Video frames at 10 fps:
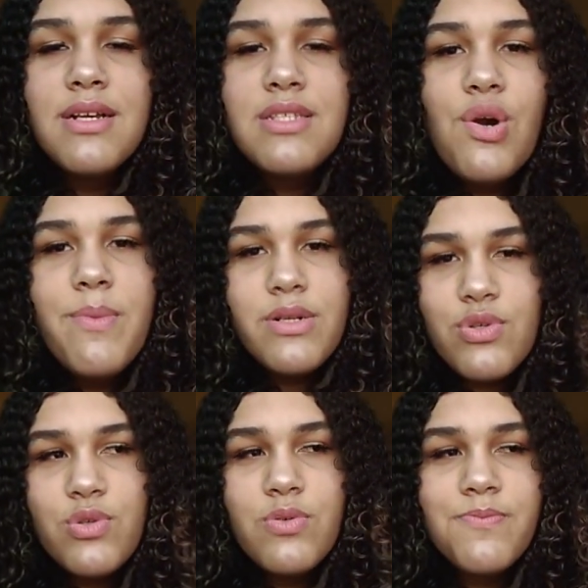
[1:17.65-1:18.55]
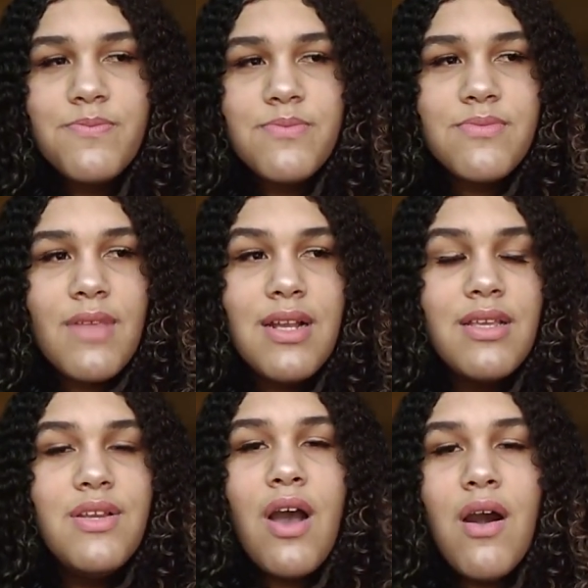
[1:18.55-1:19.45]
So middle school.
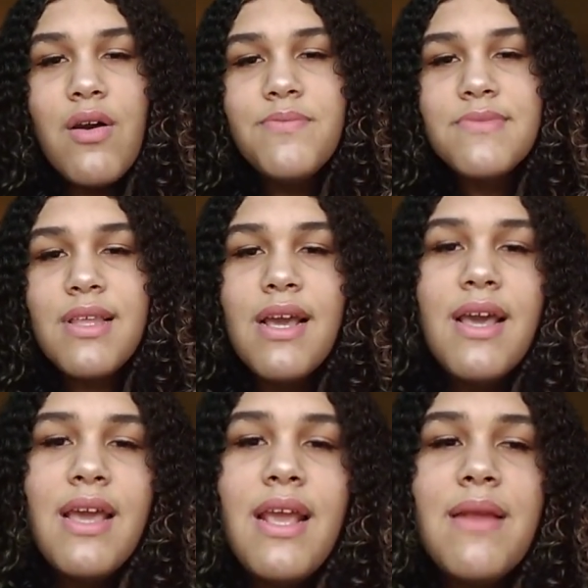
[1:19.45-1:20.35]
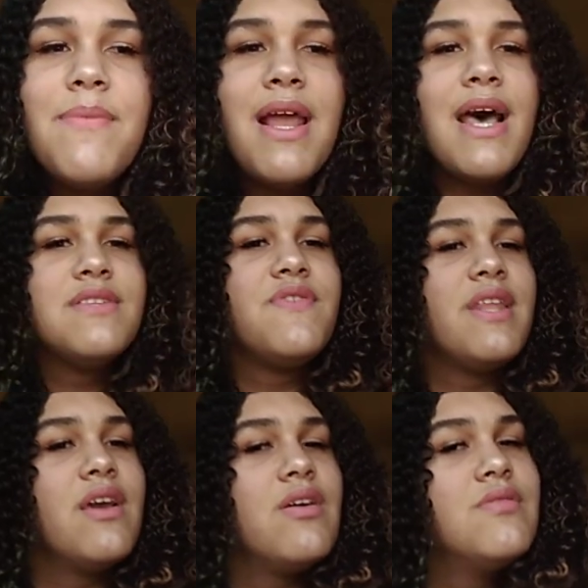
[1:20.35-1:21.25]
You know how in my last
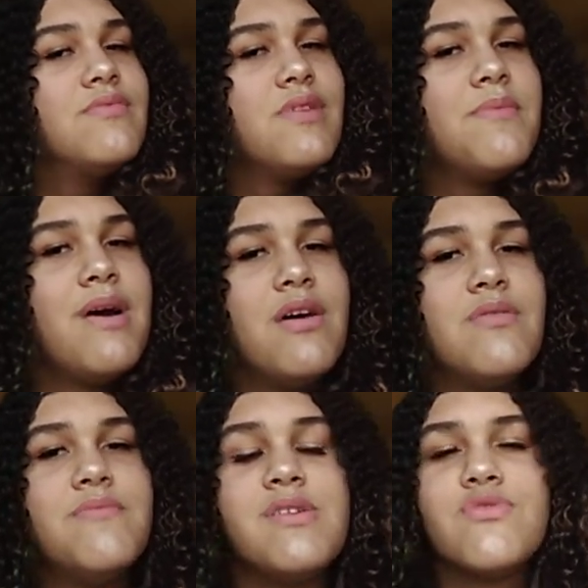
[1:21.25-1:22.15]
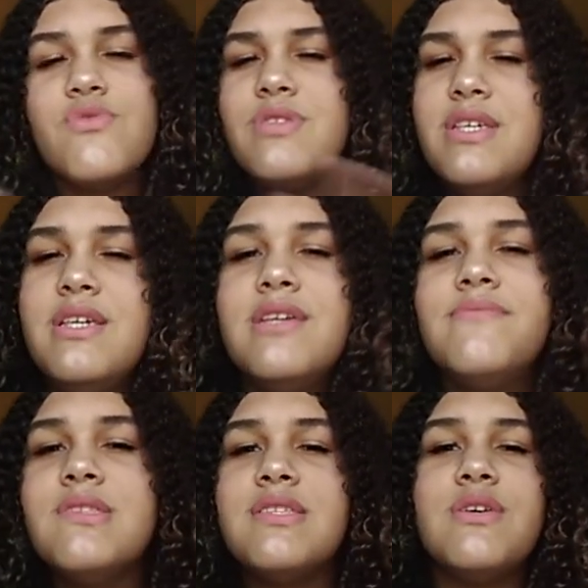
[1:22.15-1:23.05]
video about middle school tea, I
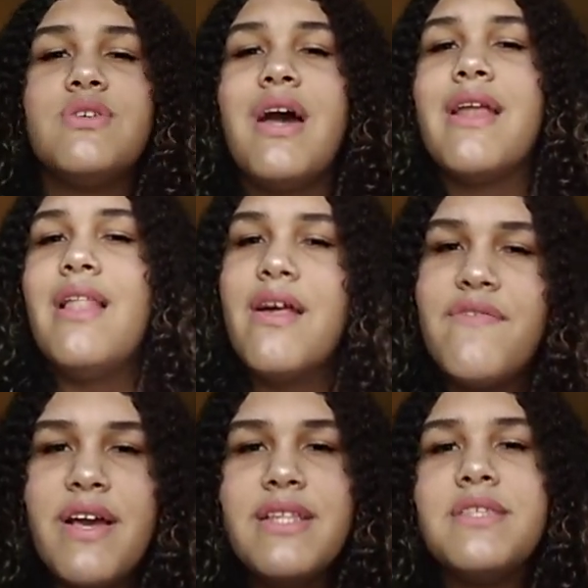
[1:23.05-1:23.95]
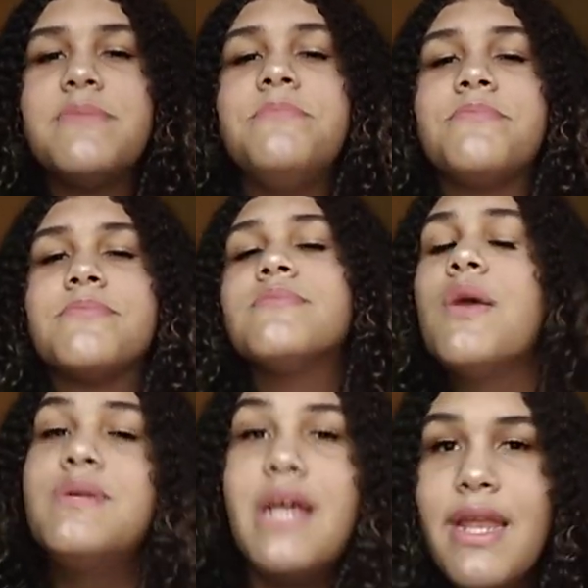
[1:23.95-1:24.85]
told you I had a lot of fights,
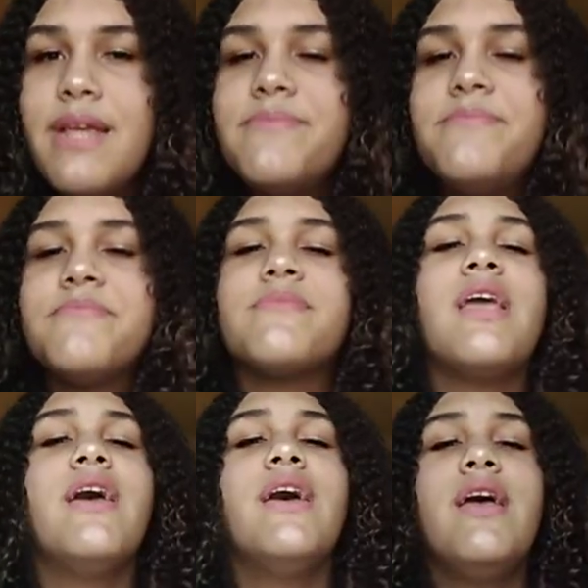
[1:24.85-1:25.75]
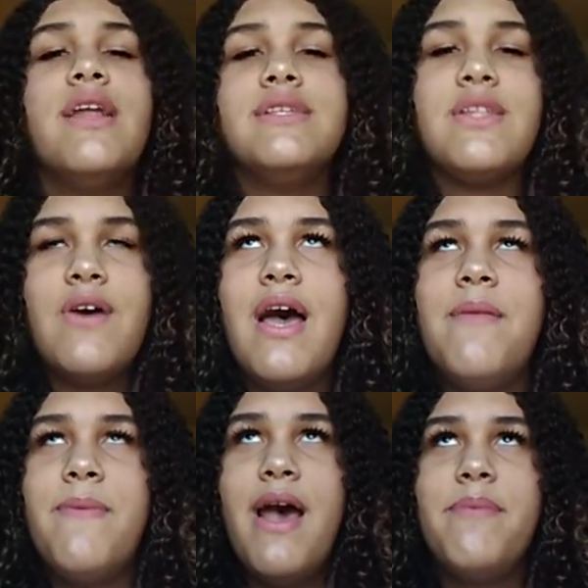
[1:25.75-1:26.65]
which I did. I still
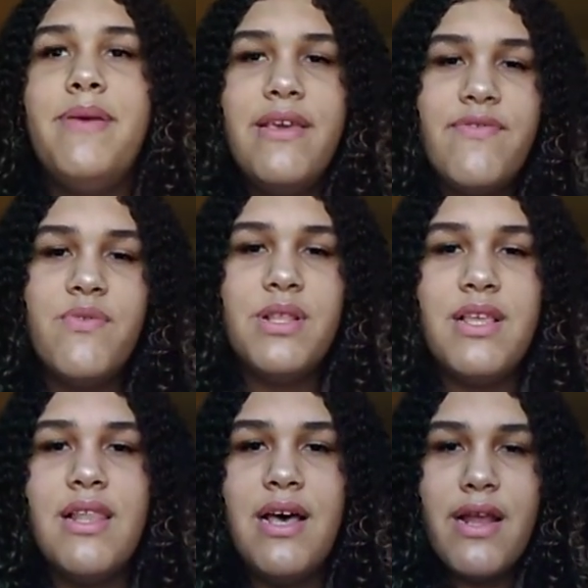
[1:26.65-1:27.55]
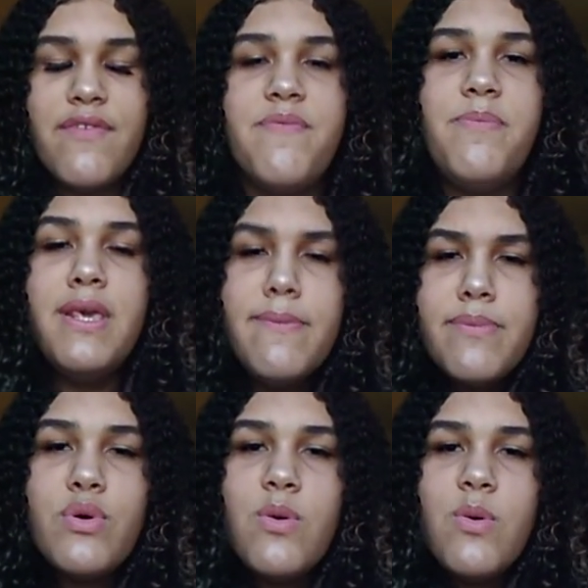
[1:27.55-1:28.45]
had mad beef with a lot of people.